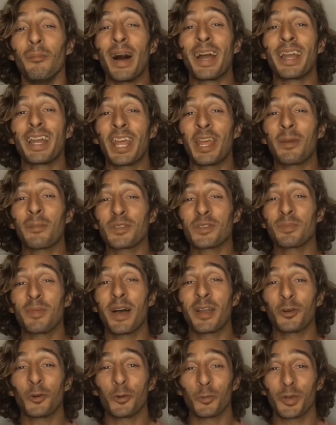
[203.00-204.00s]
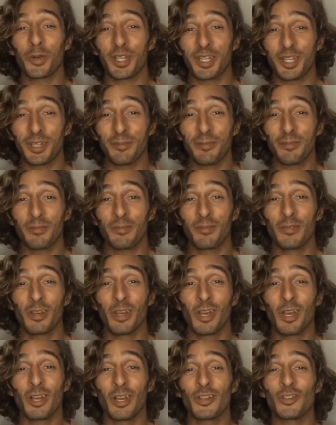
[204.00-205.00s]
My name is Michael Reed.
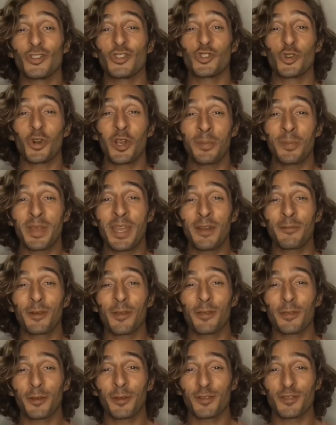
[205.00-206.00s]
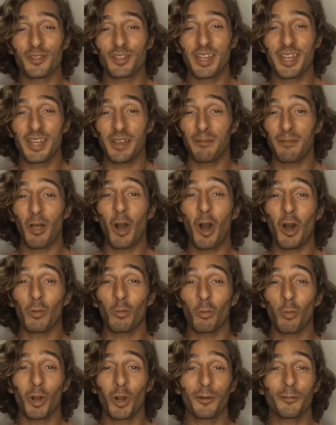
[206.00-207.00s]
Join me every Thursday
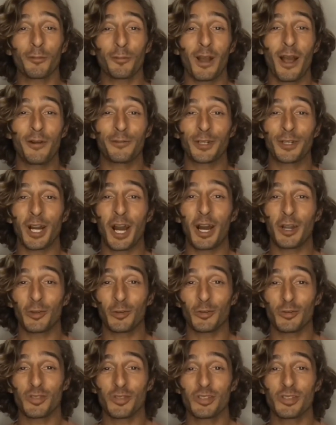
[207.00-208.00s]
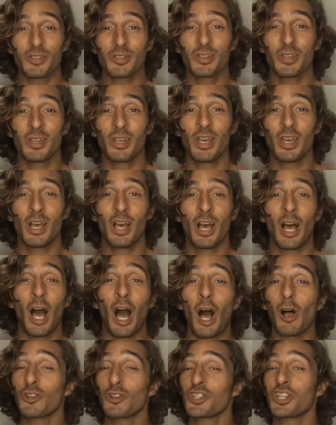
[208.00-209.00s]
on Work for Avocados.
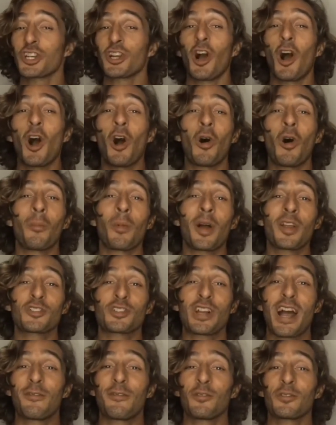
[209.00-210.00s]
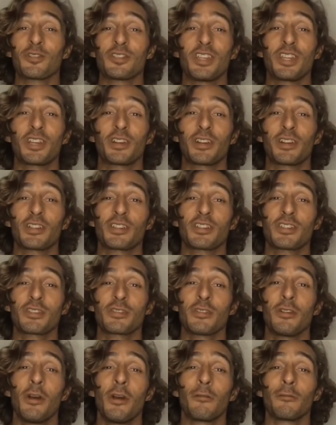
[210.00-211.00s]
I'll share all my travel
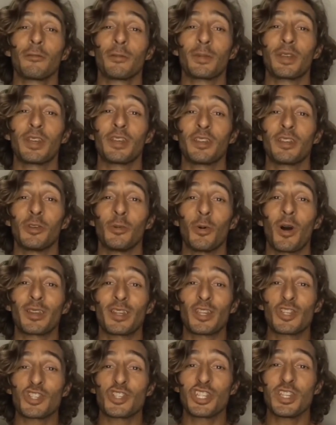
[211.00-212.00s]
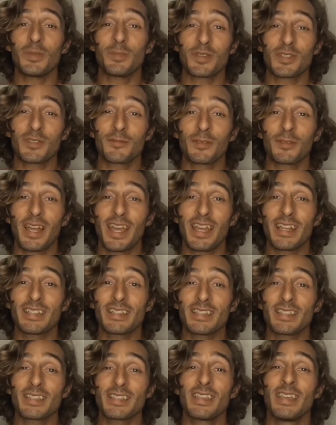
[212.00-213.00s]
secrets, from getting you on the cheapest
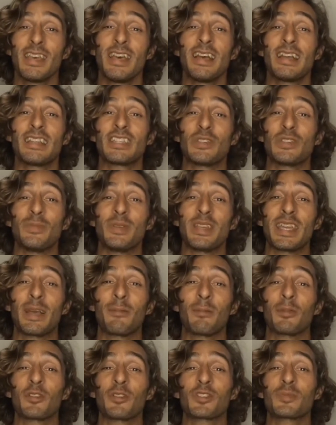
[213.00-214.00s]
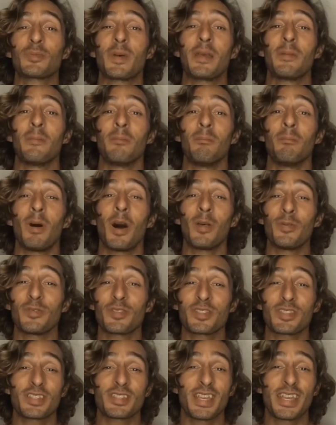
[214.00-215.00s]
flights to being able to spend
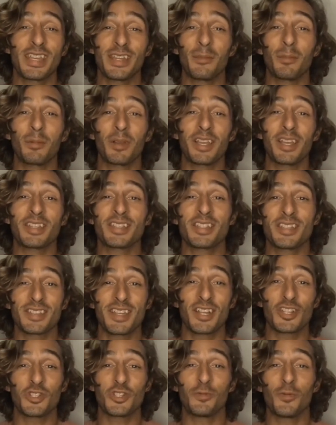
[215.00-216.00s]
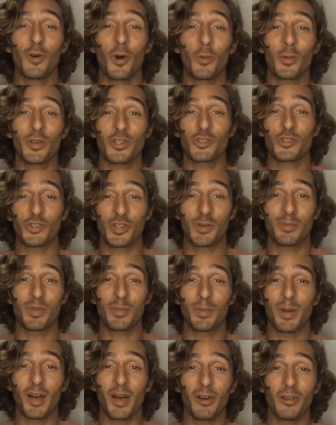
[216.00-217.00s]
months in the places that you've always
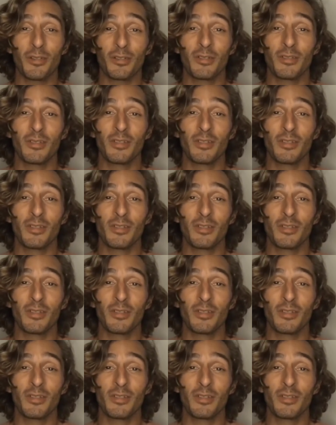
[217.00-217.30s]
dreamed about.